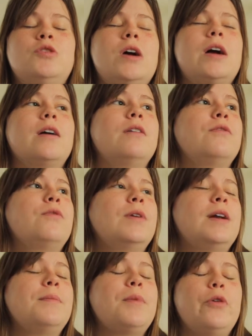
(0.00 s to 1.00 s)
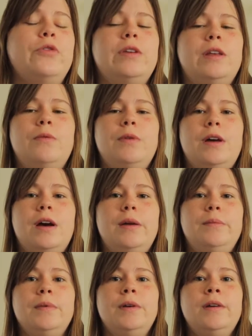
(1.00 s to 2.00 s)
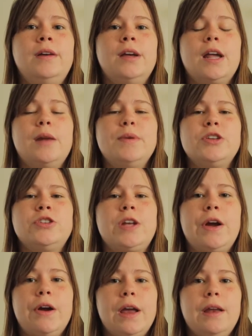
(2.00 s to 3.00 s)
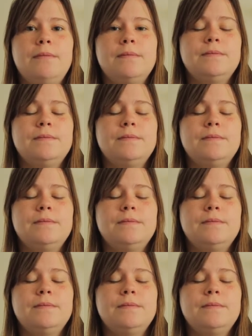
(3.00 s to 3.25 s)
a track of when I'm posting and when I'm gonna be sharing